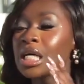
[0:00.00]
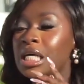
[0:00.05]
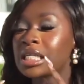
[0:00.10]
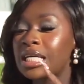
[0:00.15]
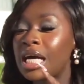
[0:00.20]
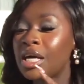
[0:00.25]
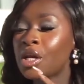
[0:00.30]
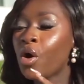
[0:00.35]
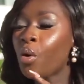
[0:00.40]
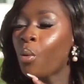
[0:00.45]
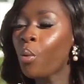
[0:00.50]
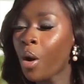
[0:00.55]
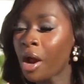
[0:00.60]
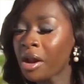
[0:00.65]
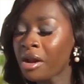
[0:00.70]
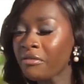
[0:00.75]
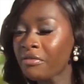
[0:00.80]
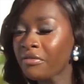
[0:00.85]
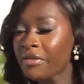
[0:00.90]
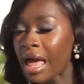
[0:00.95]
because I know
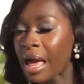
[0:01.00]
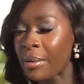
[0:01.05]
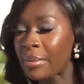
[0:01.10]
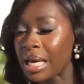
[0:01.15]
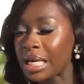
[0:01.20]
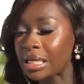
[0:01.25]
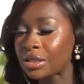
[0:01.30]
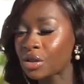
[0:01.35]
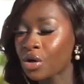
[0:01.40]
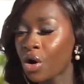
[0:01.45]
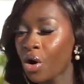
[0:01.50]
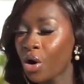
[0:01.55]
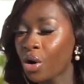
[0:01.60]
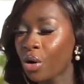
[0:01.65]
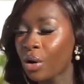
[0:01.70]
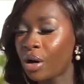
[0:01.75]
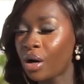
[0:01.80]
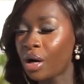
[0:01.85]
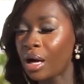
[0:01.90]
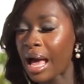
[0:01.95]
one of them is
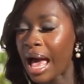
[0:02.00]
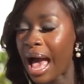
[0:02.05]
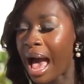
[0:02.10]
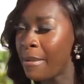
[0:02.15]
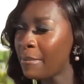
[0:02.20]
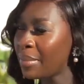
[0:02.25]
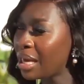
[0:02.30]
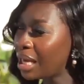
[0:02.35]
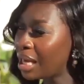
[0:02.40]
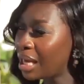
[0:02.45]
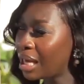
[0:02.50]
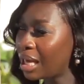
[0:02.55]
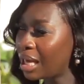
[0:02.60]
called Ami.